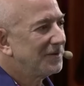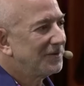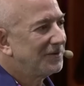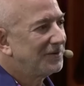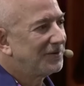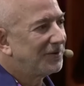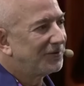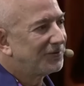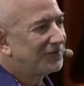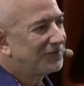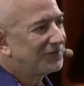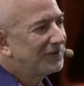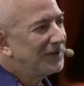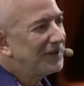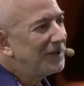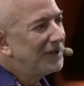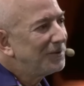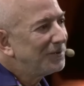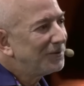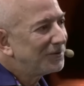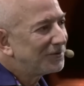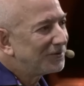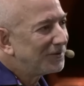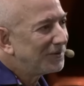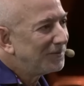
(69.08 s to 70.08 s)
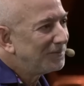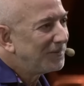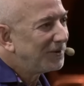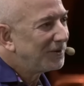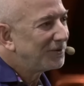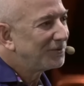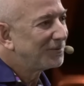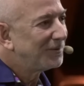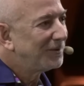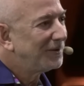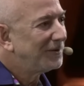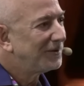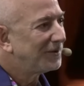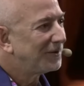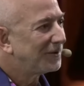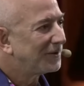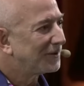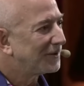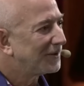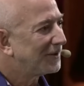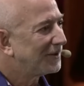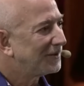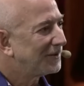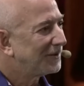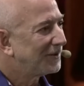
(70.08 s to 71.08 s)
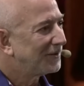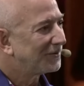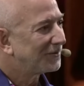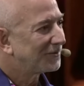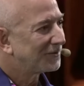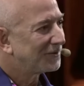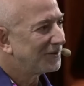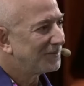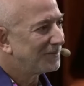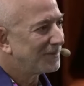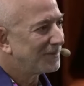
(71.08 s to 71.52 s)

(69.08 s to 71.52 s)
distinguishing between the good ideas and the